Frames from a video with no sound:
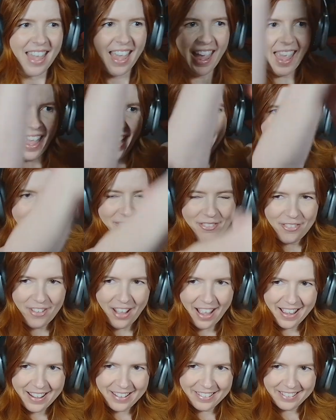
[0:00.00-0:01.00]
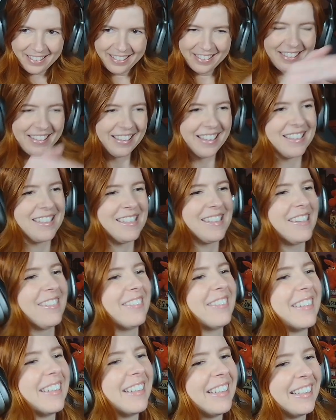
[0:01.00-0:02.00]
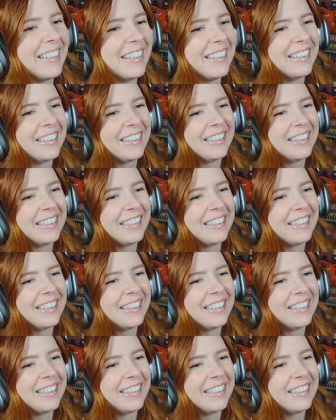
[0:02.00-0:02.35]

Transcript: And the final. That's so good.